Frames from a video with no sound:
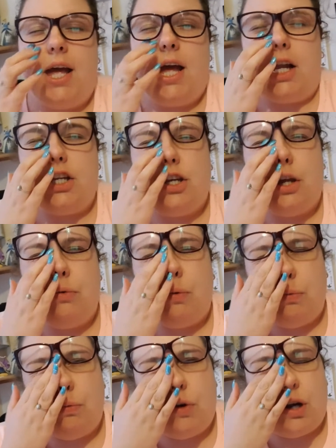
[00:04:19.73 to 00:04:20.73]
And you know,
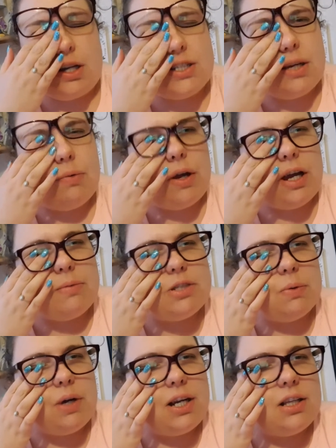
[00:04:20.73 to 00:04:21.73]
because I woke up
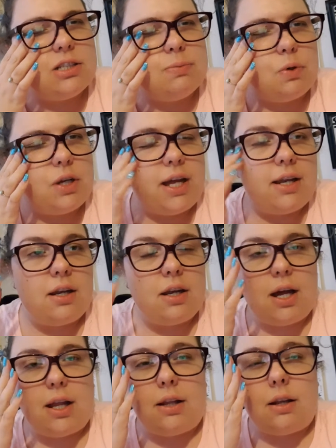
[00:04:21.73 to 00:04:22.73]
so early this morning
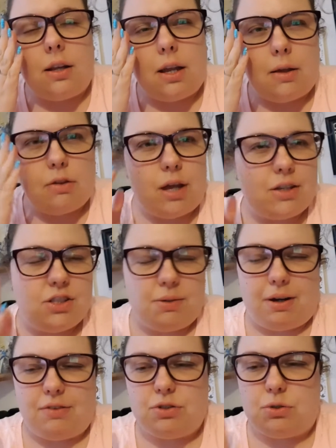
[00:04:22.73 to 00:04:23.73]
and so
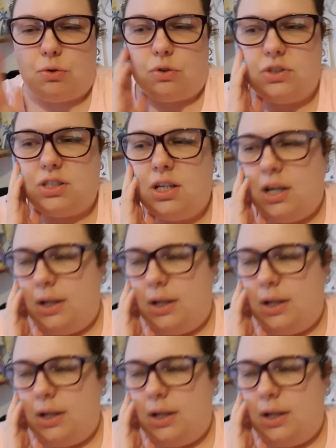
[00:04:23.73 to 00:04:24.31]
out of sorts,